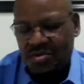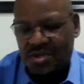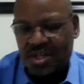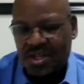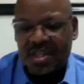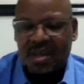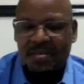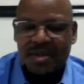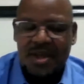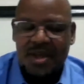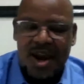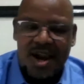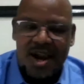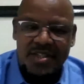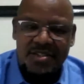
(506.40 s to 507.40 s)
dig the
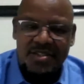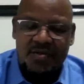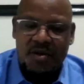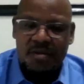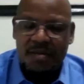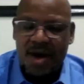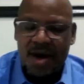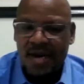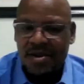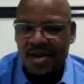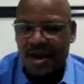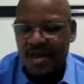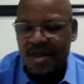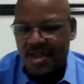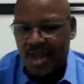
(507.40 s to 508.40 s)
minerals from
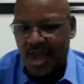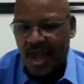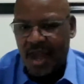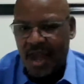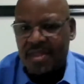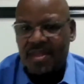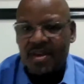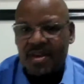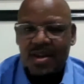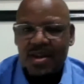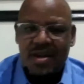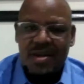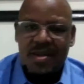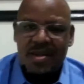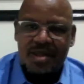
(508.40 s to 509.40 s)
under the earth,
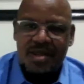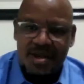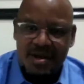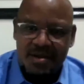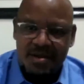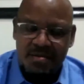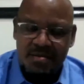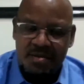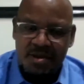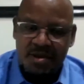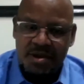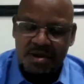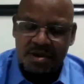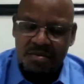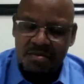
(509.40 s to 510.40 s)

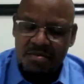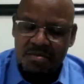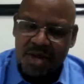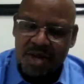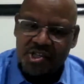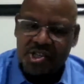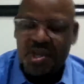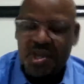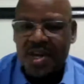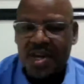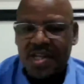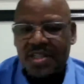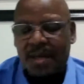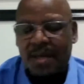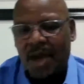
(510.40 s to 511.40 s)
the
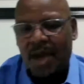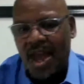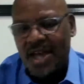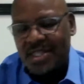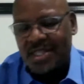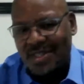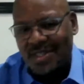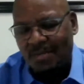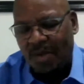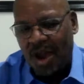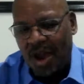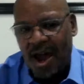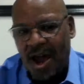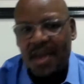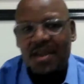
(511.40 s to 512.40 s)
engineering suppliers
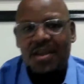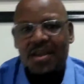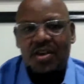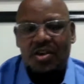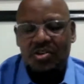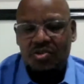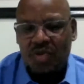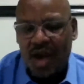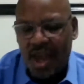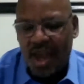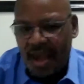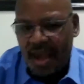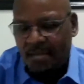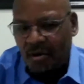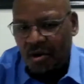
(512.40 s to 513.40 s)
supply, you
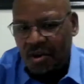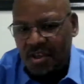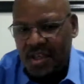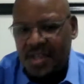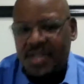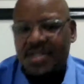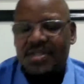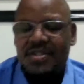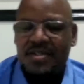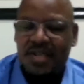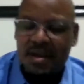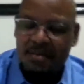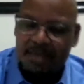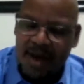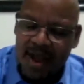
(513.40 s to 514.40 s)
hire employees,
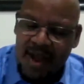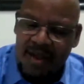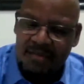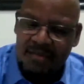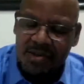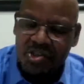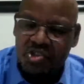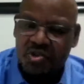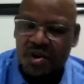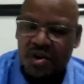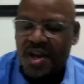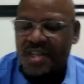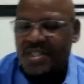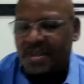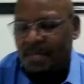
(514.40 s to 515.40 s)
they buy
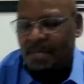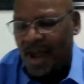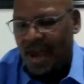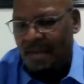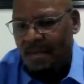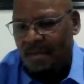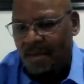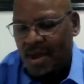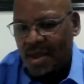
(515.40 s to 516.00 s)
insurance, they